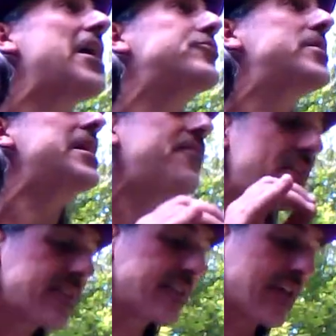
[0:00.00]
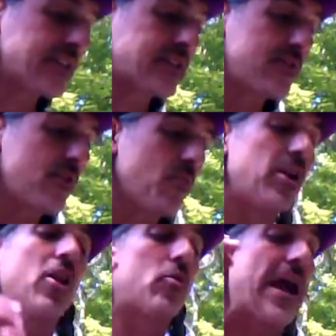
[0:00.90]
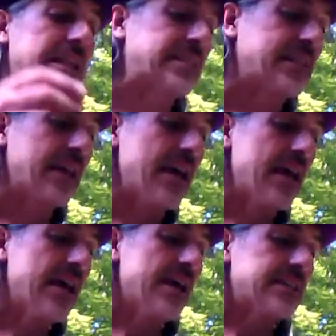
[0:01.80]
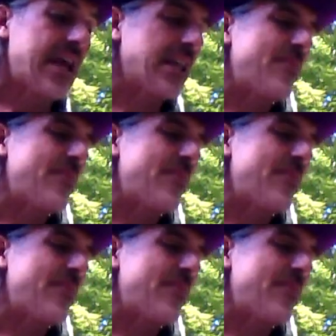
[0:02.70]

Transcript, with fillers: winning physicist, one of the greats, saying that we